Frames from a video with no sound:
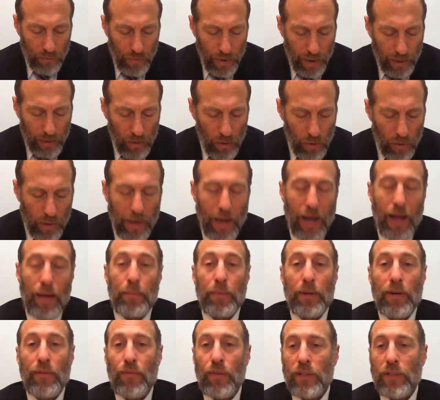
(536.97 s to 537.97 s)
lo kai.
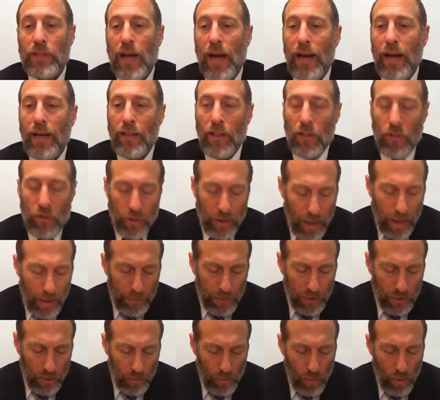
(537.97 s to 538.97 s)
But if it's higher than 30
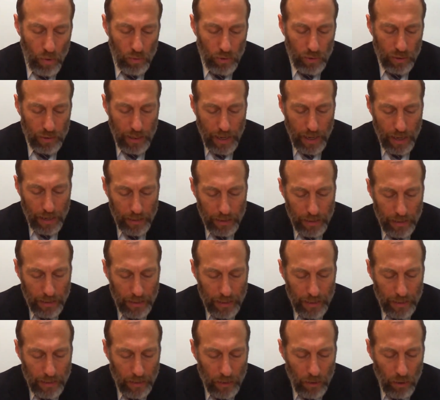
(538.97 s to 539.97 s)
amos, it won't stand.
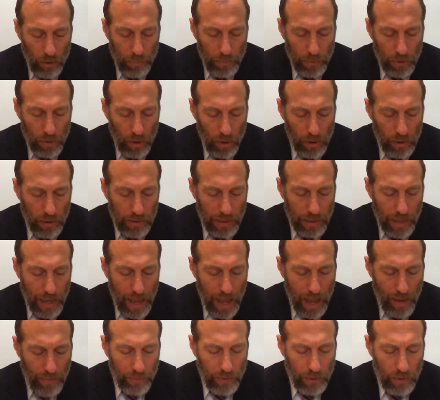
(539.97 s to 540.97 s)
When
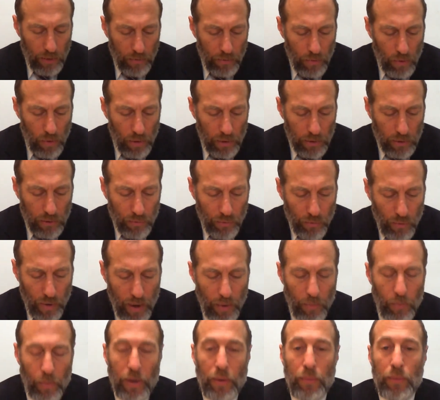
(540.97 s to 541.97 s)

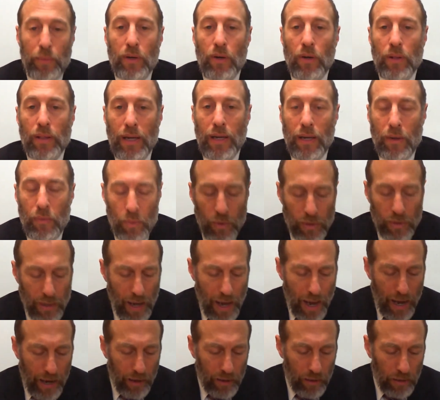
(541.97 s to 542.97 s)
do we know that it was
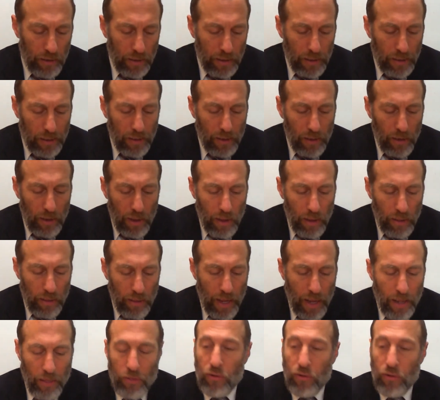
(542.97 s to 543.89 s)
higher than